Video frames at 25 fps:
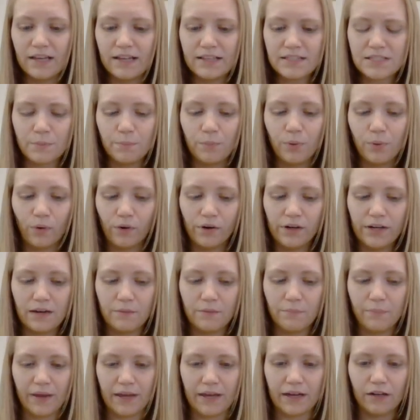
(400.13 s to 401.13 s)
It's important
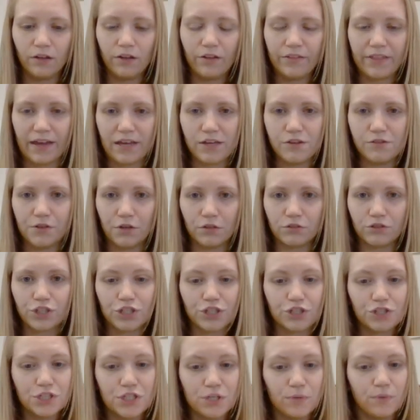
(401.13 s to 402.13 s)
in panel that you don't
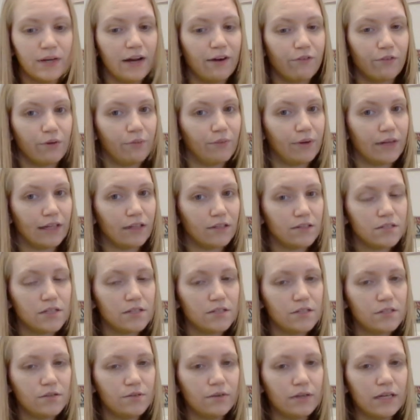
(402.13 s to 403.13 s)
just do what everyone else
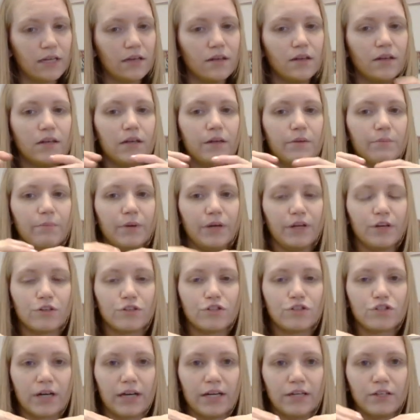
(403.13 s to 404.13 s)
is doing, but
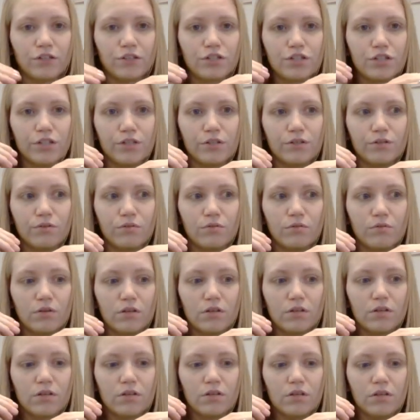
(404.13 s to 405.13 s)
you're trying to
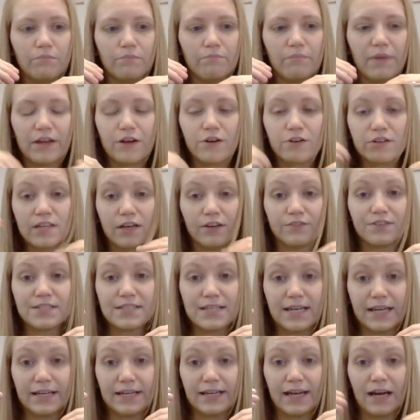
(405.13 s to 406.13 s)
make yourself
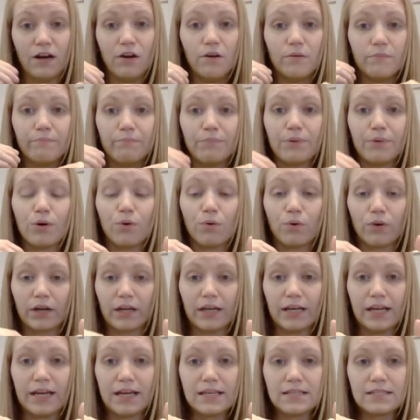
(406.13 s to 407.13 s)
stand out, be
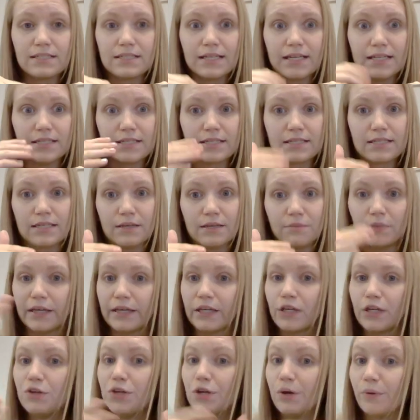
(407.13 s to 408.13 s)
organized, and seem
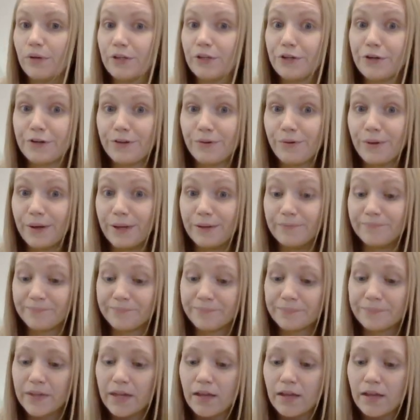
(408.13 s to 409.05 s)
like you know what you're doing.